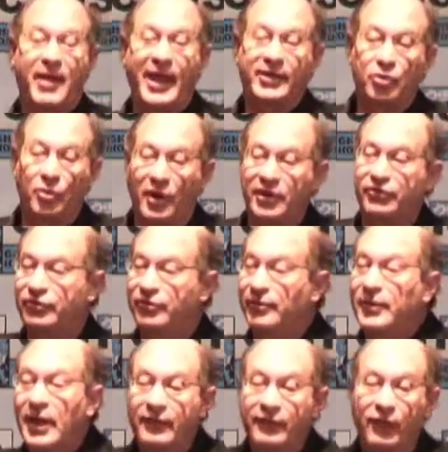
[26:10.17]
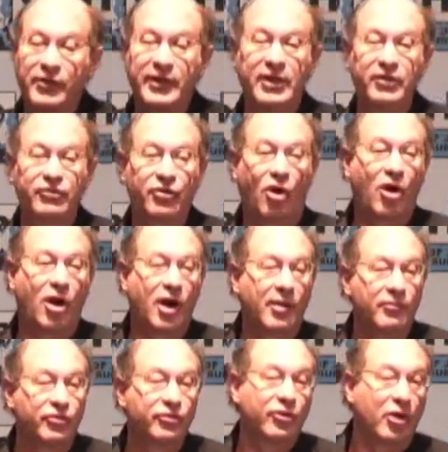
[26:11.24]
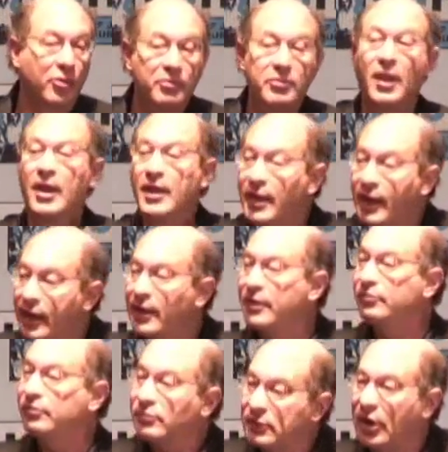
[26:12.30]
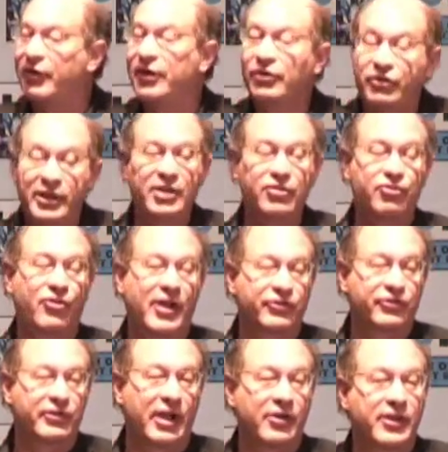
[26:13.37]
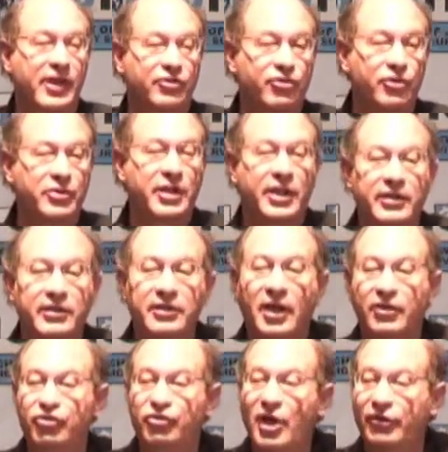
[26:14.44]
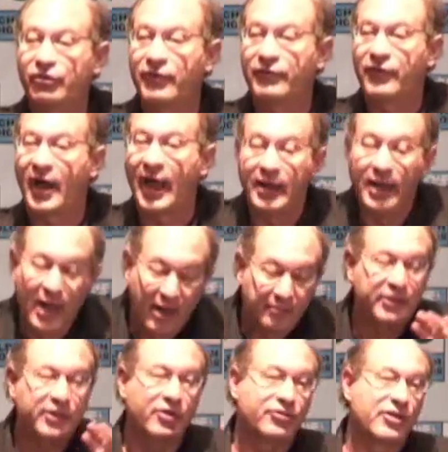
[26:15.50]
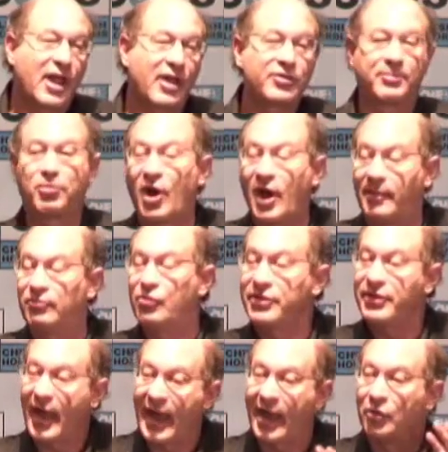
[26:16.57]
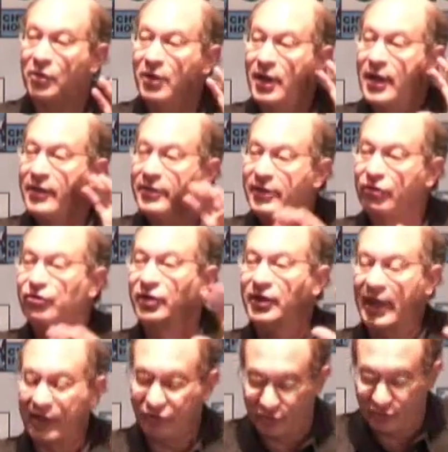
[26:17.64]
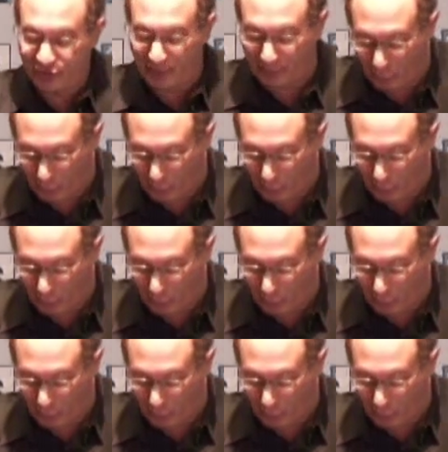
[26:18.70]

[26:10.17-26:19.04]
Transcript: back to us for these arms. So there is an interest there that you can justify. But there's another problem with how this relationship